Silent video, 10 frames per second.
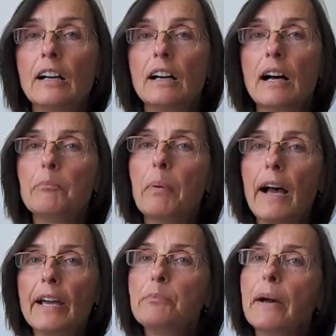
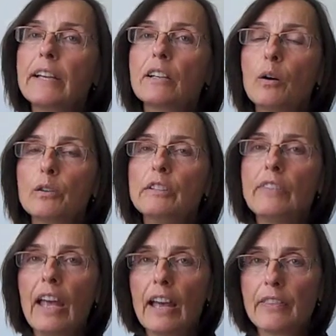abide by a code of
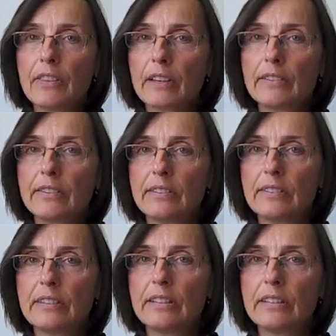ethics